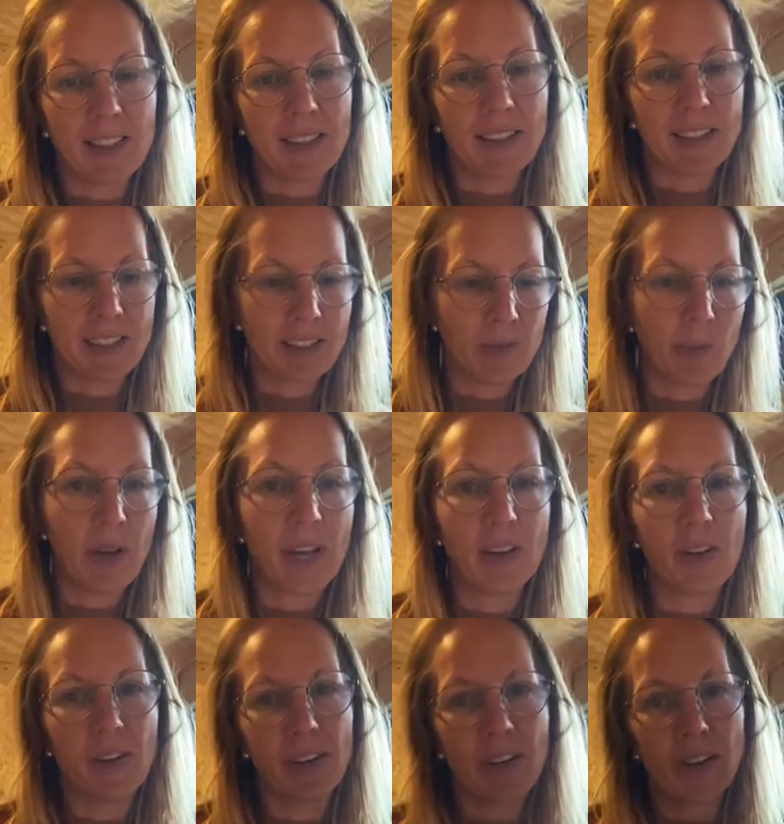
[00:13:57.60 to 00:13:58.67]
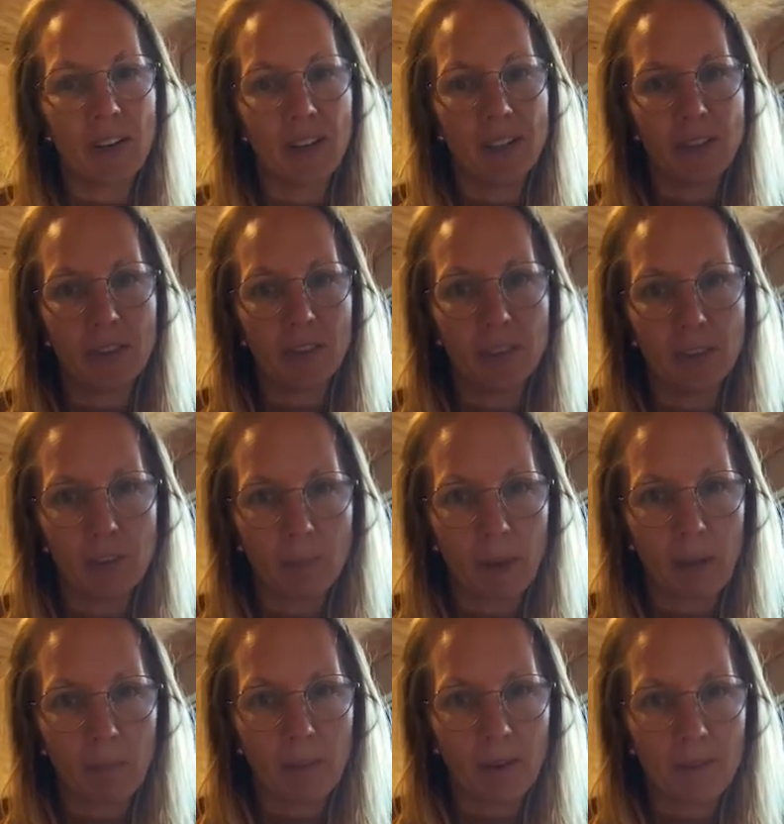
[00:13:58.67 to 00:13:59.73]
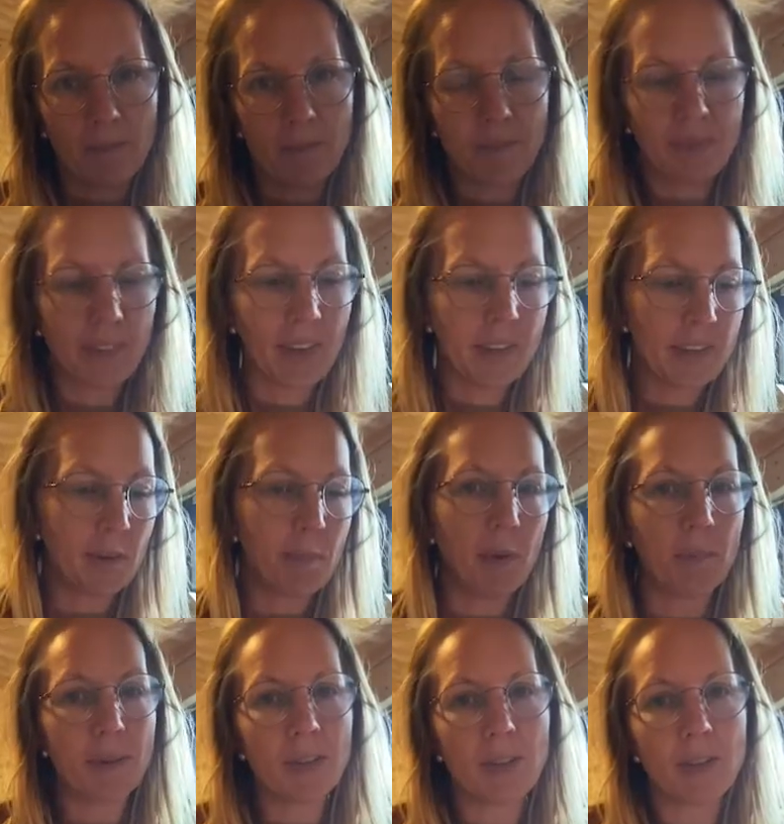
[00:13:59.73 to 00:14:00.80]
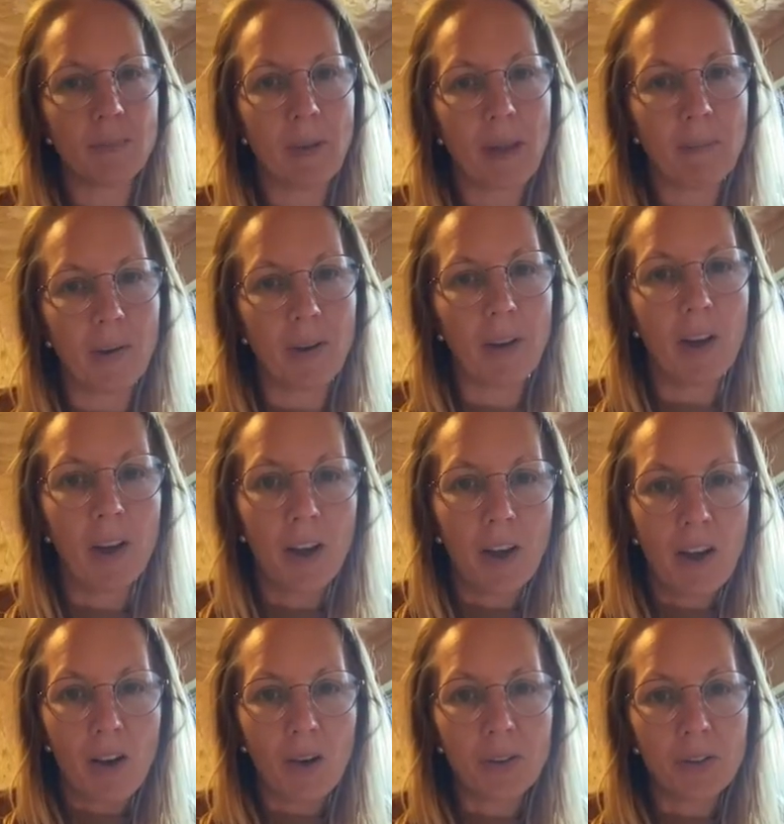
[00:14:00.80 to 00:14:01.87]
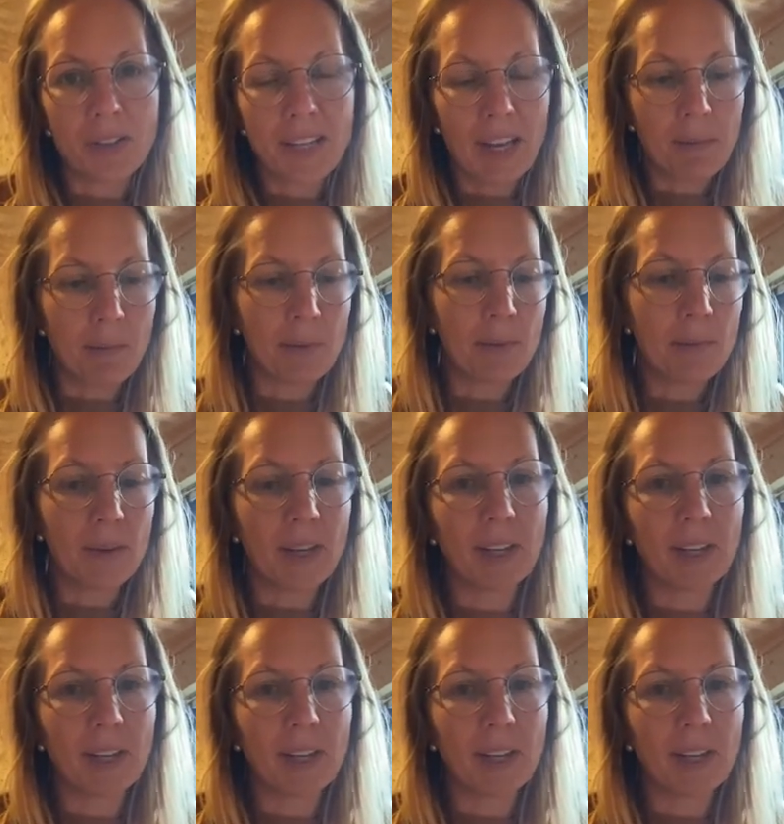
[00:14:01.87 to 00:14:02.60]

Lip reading: This is where you're going to need your newspaper. So pop your newspaper on your table where you're